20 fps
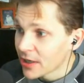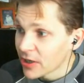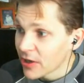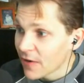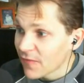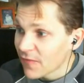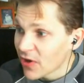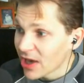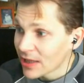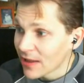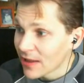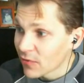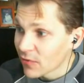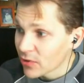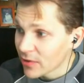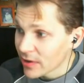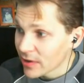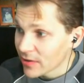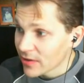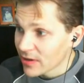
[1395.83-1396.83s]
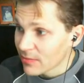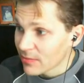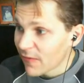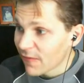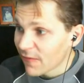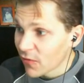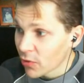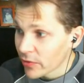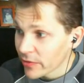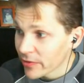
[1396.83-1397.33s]
If you hit level 60
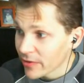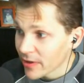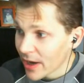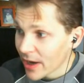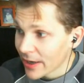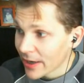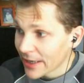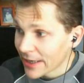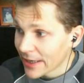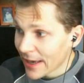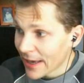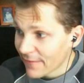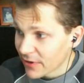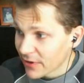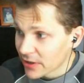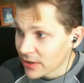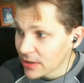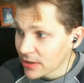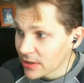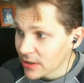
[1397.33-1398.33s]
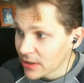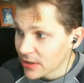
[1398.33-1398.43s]
before starting Yavin,